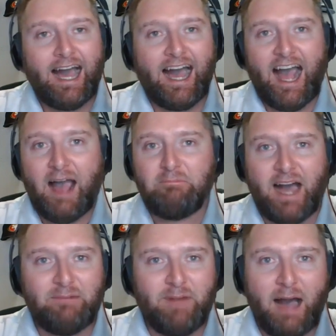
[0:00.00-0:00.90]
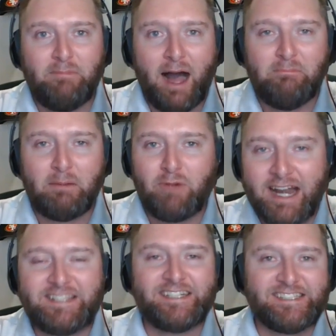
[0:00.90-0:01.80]
I'm I'm I'm I'm
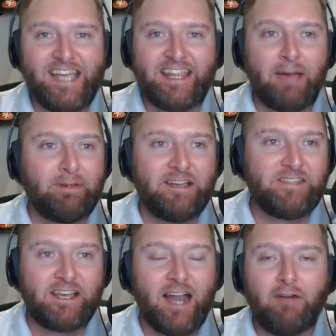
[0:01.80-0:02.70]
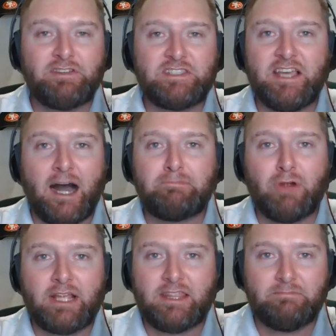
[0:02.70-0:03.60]
reticent to say that because they could obviously
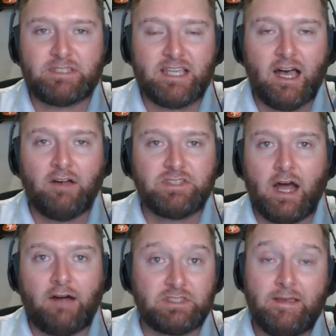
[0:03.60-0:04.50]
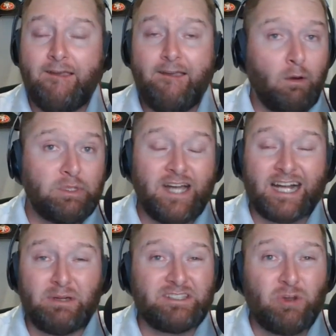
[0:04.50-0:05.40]
upgrade themselves, and obviously we
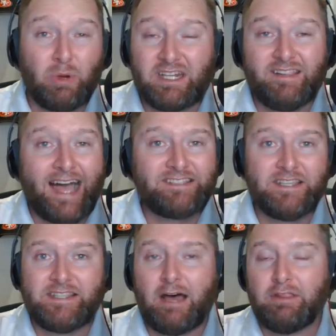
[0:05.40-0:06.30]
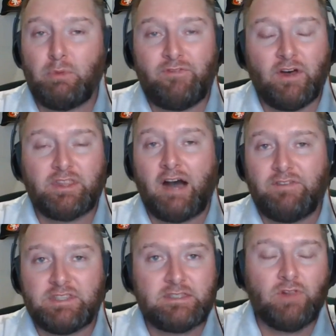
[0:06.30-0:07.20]
talked about this going into last season how we felt the
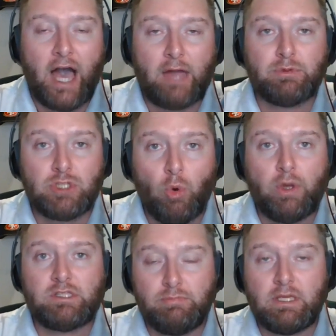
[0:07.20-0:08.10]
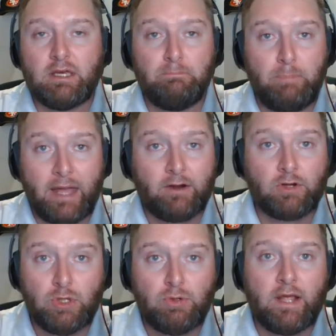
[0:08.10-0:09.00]
offensive line was going to be a better
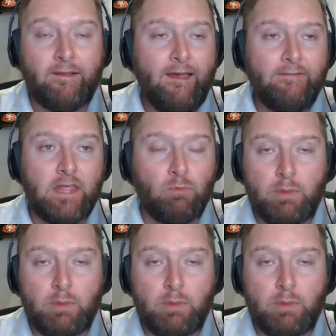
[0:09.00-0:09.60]
unit than